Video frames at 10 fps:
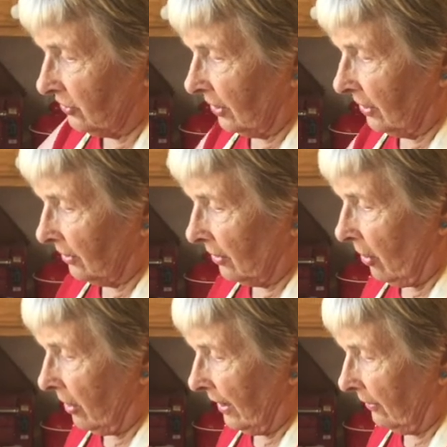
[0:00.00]
to get it
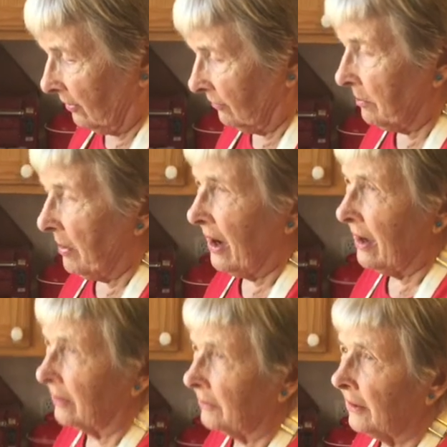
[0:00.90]
all out of the
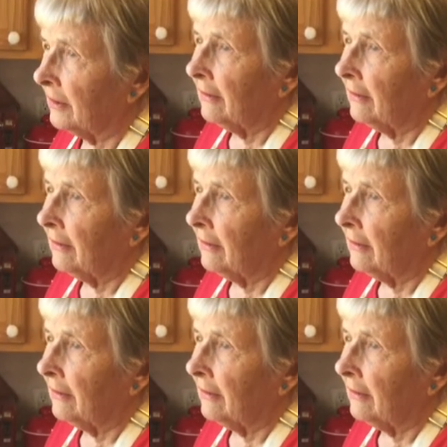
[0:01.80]
pan.